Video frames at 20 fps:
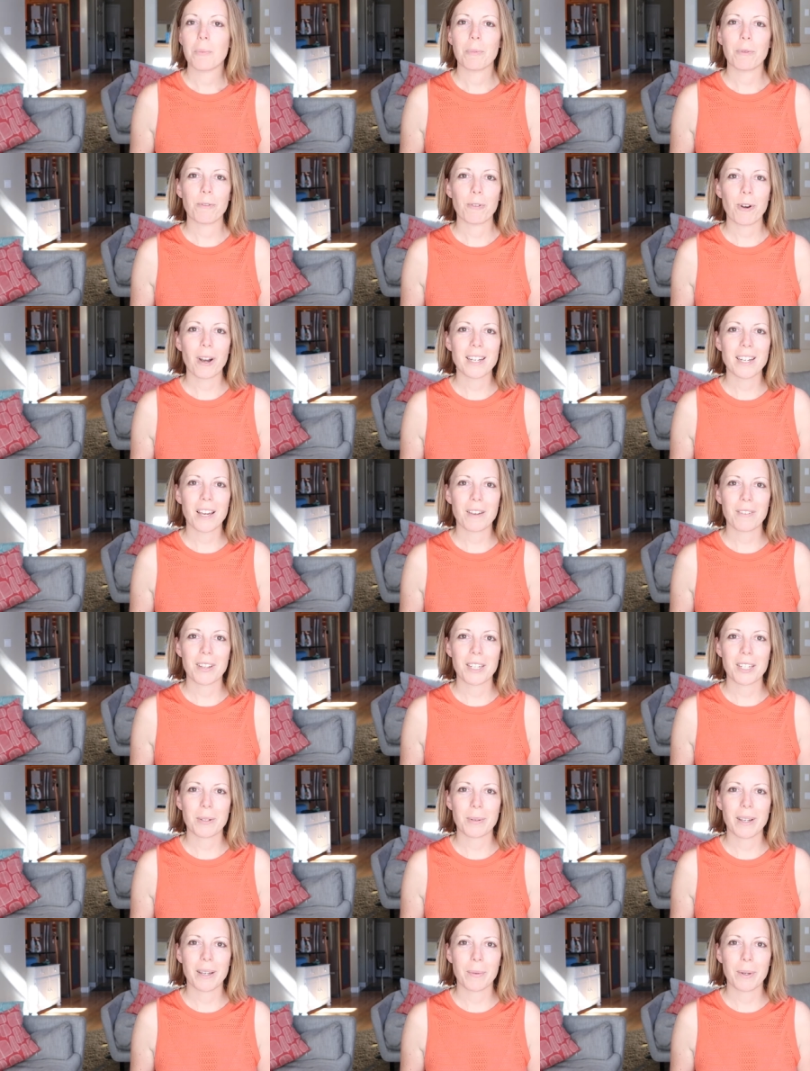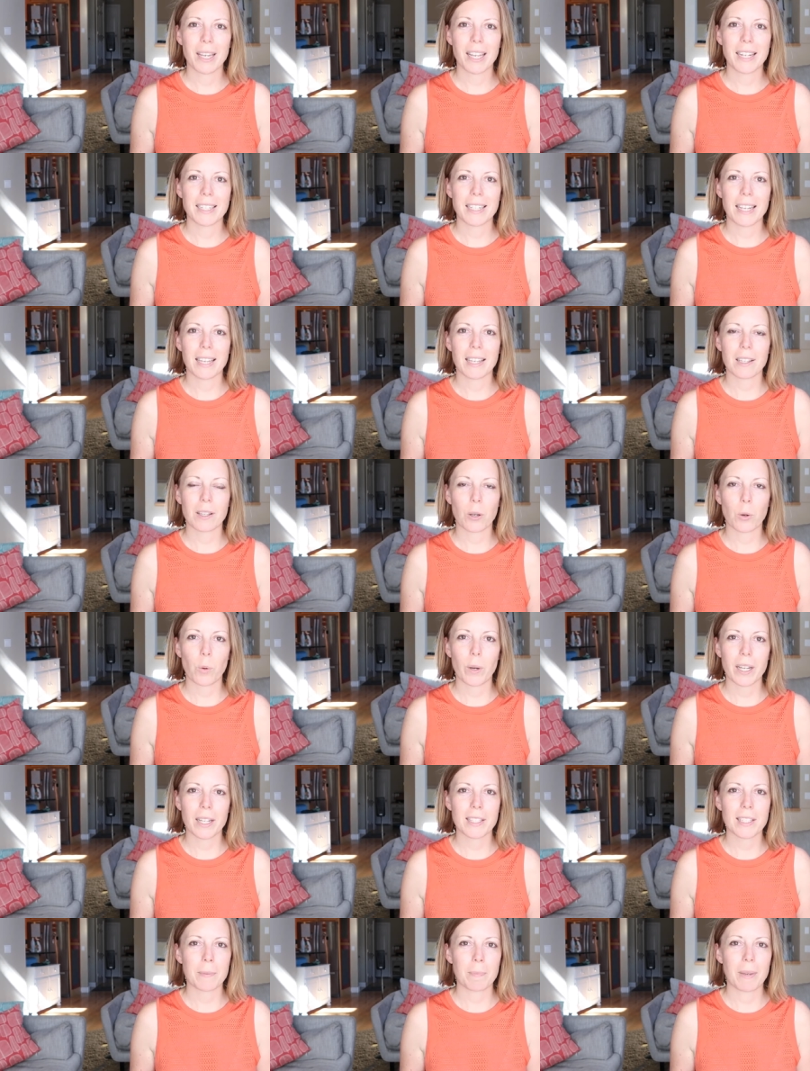Before I dive into it, we're going to take a
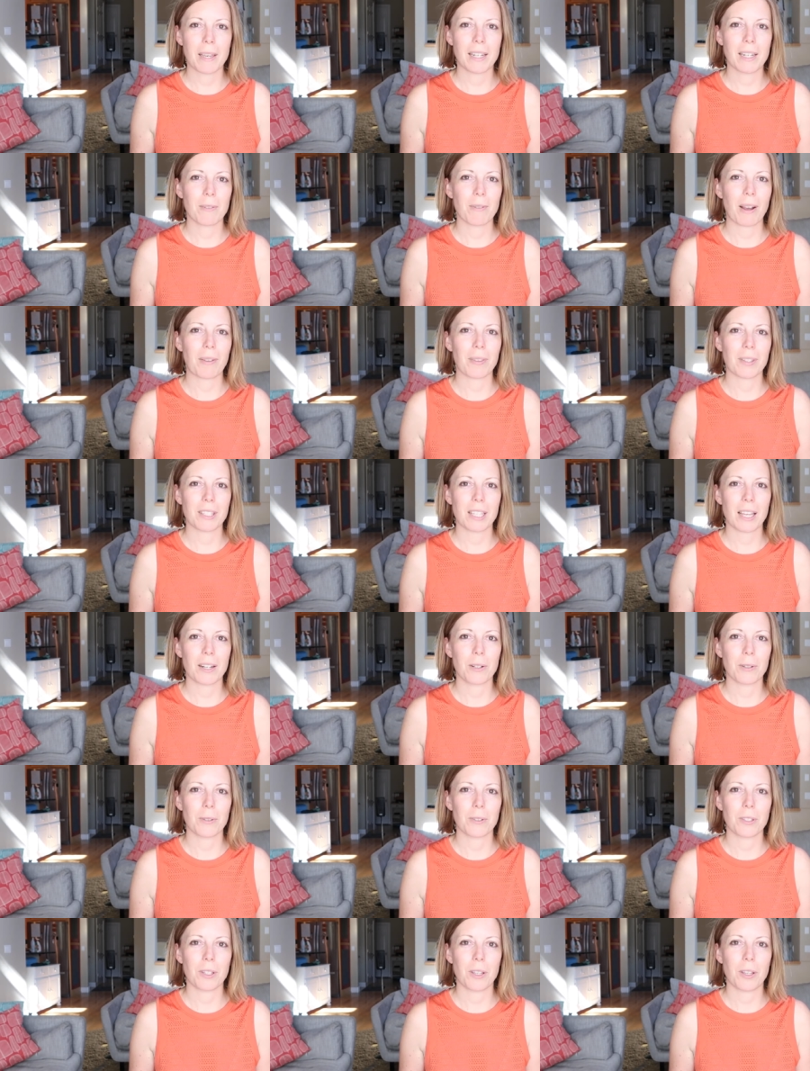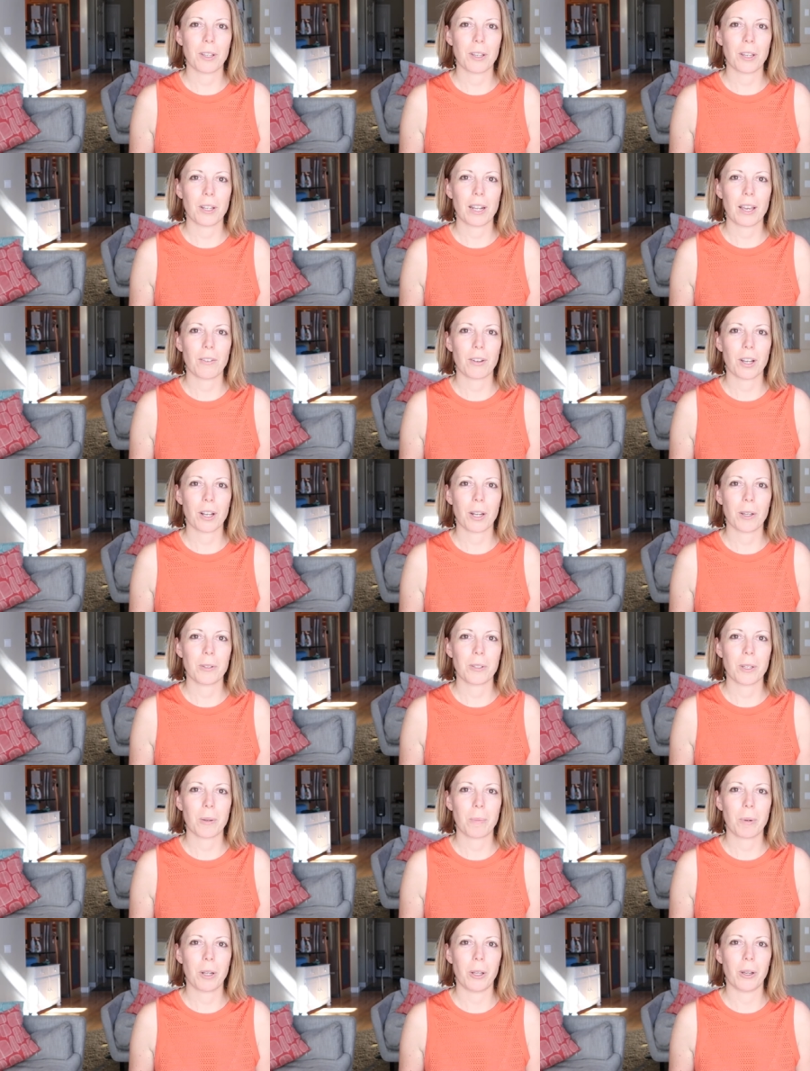quick spin around the sandals so you can have a close-up